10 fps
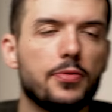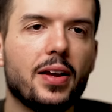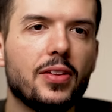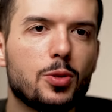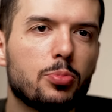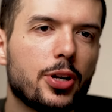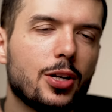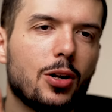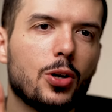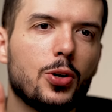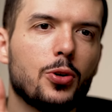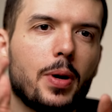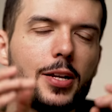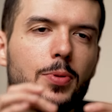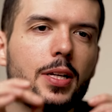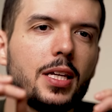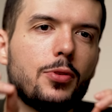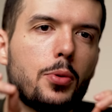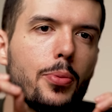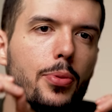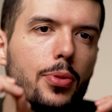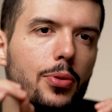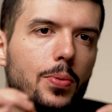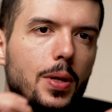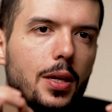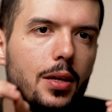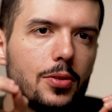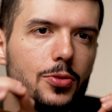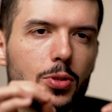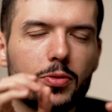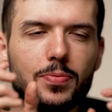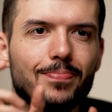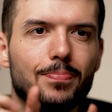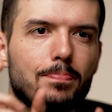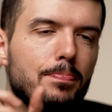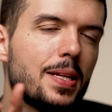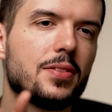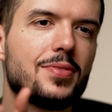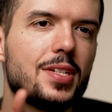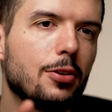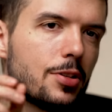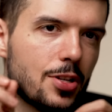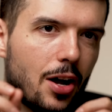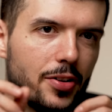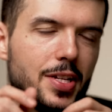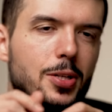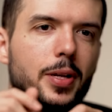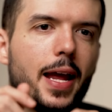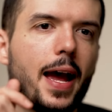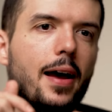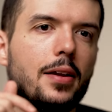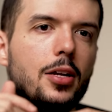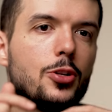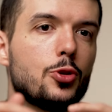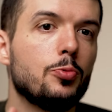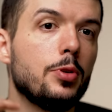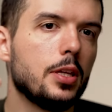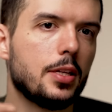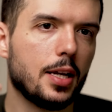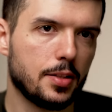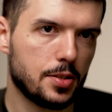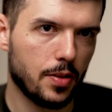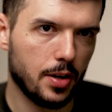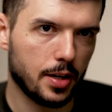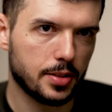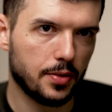finally, to bring it all home, I just wanna give you three sort of bits of secret sauce that you can add to really take this to the next